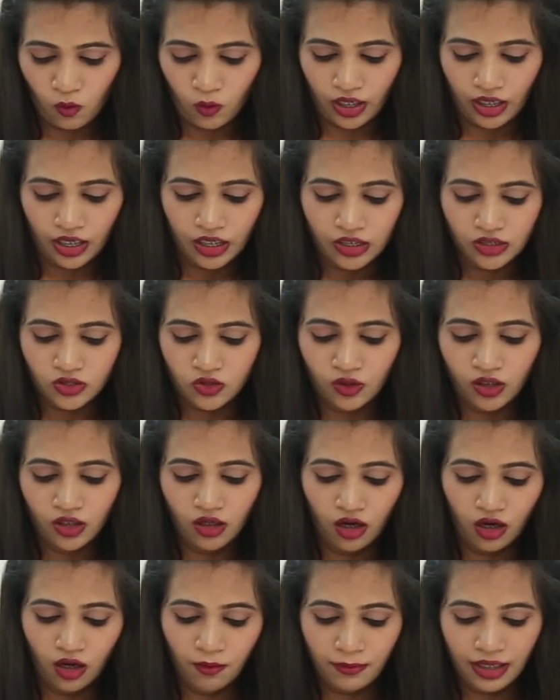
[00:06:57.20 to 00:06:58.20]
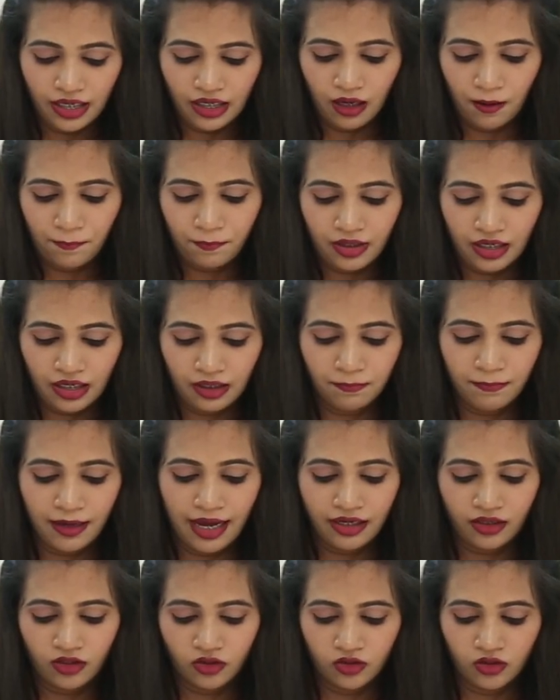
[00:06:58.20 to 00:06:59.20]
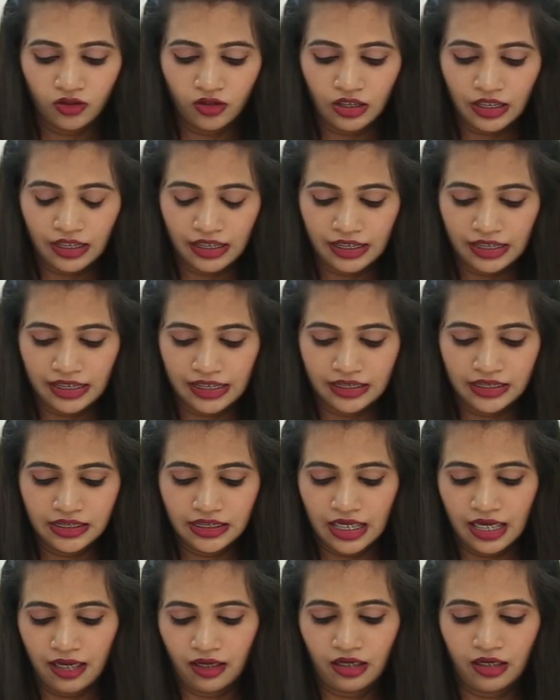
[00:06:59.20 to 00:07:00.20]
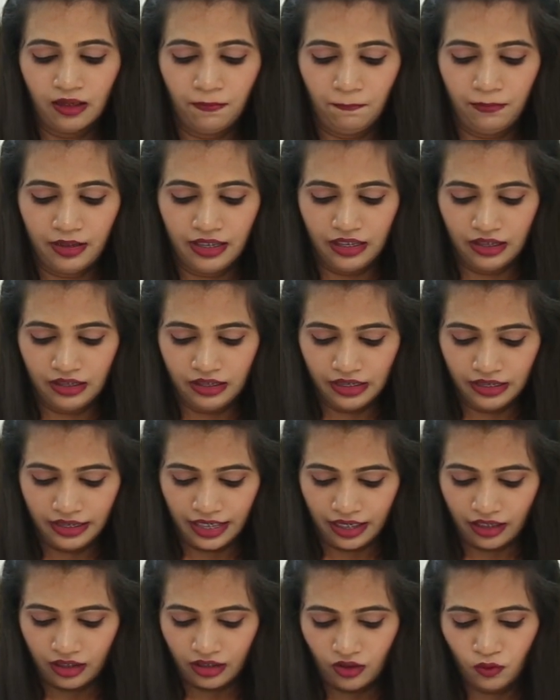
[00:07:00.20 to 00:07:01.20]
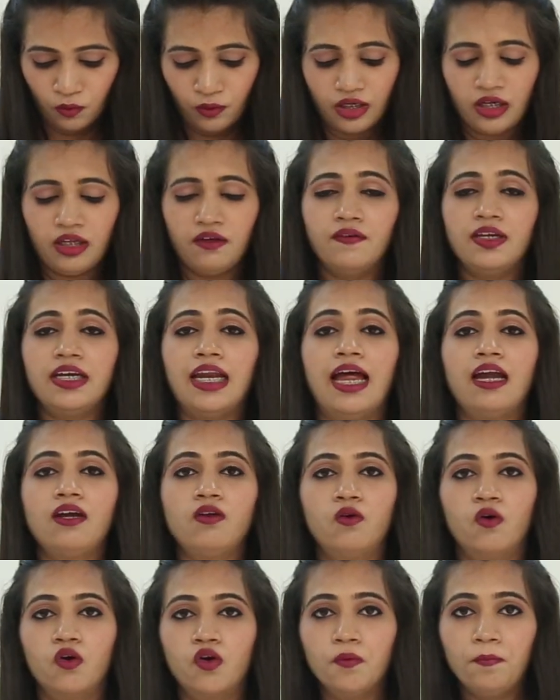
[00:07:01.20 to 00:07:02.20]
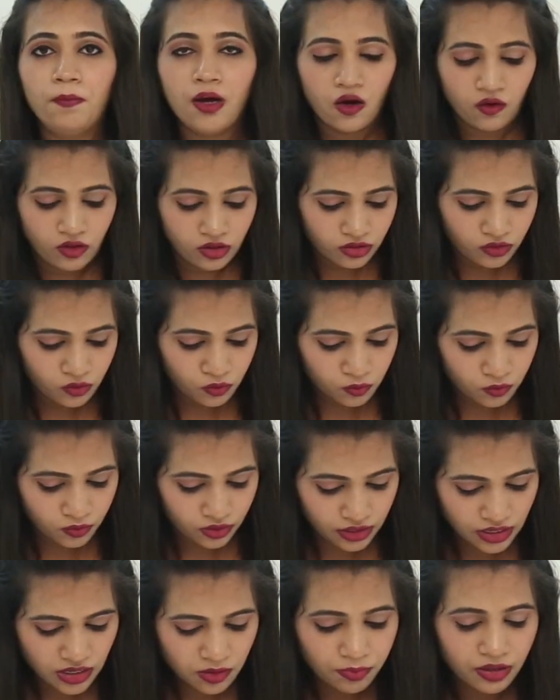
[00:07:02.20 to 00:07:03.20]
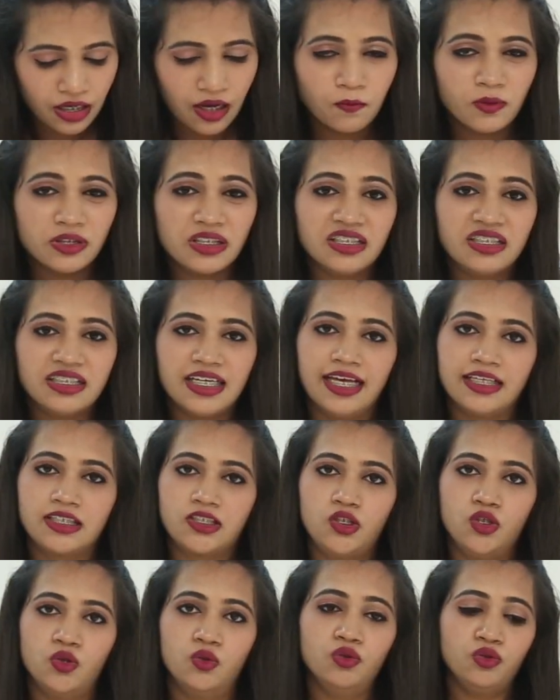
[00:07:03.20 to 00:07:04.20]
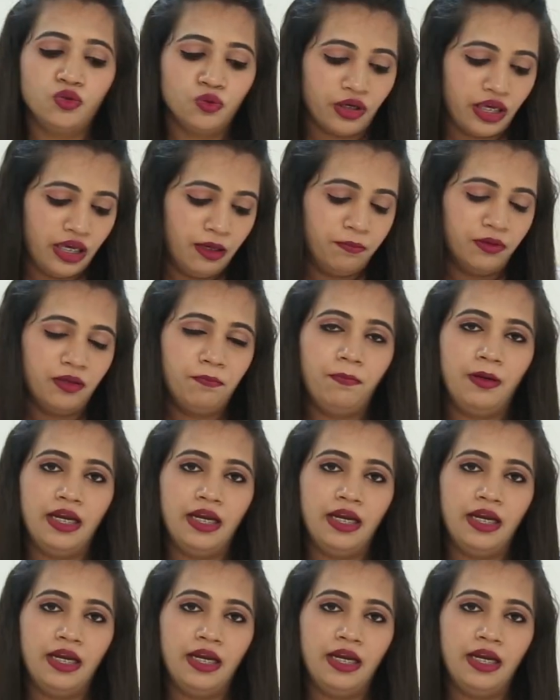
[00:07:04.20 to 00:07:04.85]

Okay, so here my cupcake batter is completely ready. You can even add cocoa powder to this, but I would suggest you to keep it